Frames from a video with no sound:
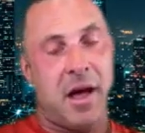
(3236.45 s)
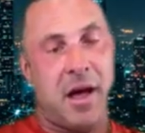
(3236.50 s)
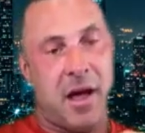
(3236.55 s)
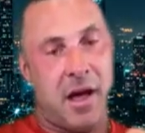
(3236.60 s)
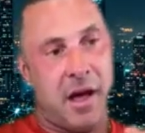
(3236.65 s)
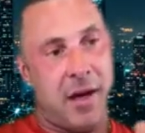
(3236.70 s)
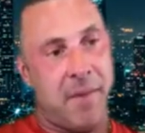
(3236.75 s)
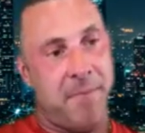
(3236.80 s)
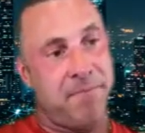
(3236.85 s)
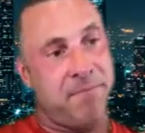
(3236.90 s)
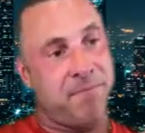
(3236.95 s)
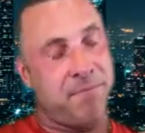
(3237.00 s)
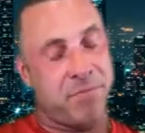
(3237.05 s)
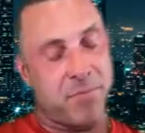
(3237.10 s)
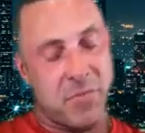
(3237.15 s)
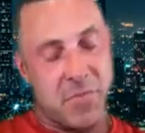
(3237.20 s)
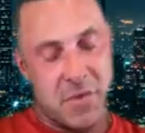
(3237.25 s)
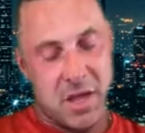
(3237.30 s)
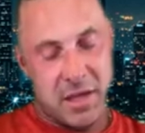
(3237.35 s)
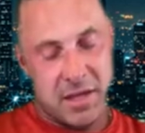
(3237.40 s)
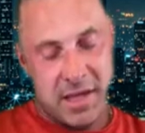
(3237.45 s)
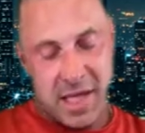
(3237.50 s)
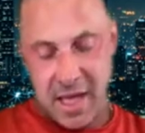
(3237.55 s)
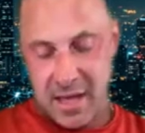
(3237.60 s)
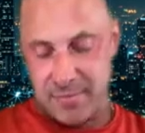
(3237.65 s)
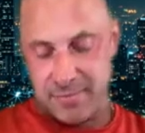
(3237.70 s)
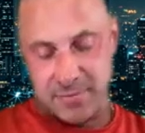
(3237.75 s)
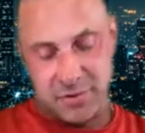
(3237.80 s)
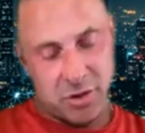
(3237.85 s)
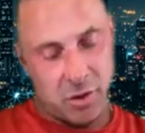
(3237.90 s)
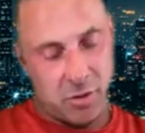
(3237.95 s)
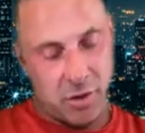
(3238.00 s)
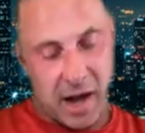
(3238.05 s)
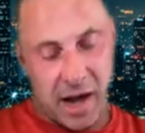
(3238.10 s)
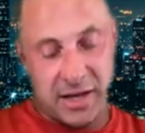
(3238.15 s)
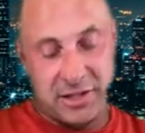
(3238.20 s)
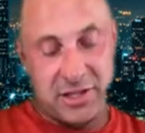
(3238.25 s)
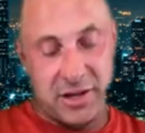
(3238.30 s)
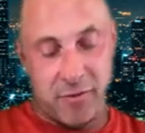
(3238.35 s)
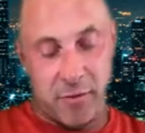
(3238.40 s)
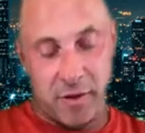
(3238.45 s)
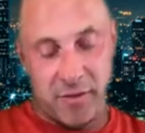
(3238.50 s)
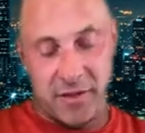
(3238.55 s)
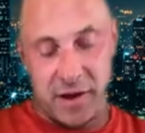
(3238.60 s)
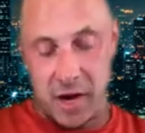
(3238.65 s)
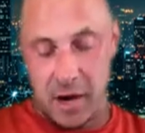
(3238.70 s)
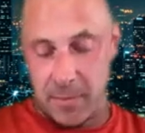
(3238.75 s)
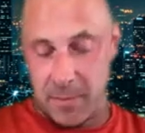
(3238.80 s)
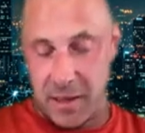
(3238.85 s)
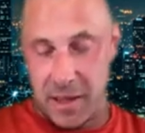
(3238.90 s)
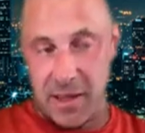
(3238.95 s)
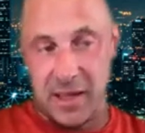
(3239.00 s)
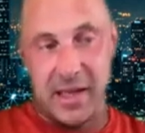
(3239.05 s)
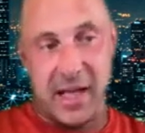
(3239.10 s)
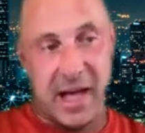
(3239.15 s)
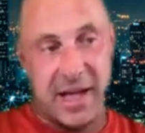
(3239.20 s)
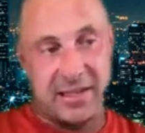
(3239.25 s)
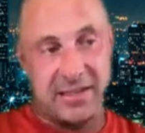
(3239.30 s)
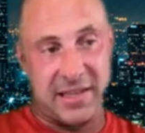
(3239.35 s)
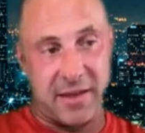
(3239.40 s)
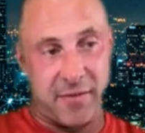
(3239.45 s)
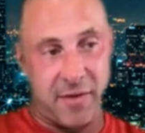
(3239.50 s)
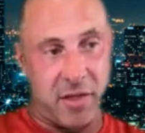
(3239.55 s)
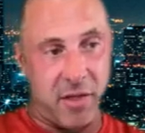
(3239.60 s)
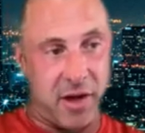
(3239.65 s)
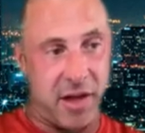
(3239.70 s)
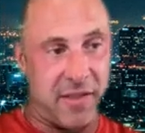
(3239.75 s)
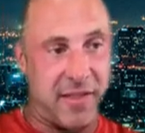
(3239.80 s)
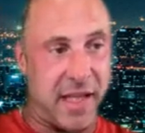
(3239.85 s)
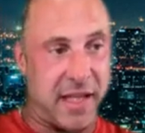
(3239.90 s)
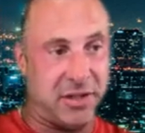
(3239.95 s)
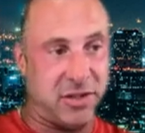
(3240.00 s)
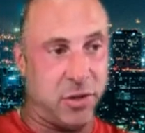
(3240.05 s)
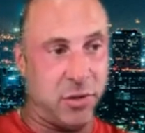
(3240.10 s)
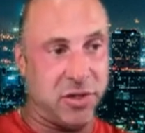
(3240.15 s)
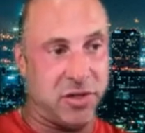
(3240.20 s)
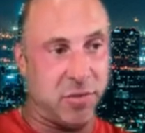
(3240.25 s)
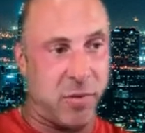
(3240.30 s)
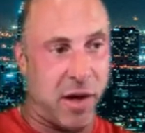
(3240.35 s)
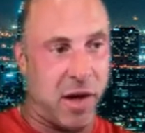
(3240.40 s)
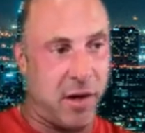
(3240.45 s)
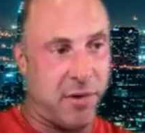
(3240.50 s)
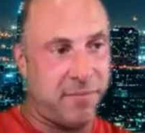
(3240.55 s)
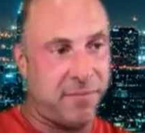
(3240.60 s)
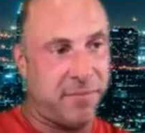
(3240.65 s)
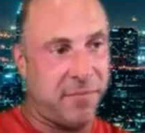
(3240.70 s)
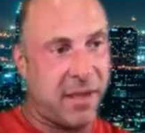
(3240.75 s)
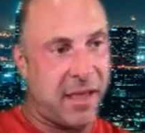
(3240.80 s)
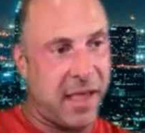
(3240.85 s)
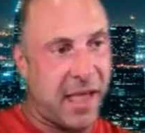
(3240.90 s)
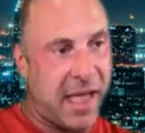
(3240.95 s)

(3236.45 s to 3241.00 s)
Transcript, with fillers: Um, yeah, so IGF-1 therapy, guys definitely look at that too as well.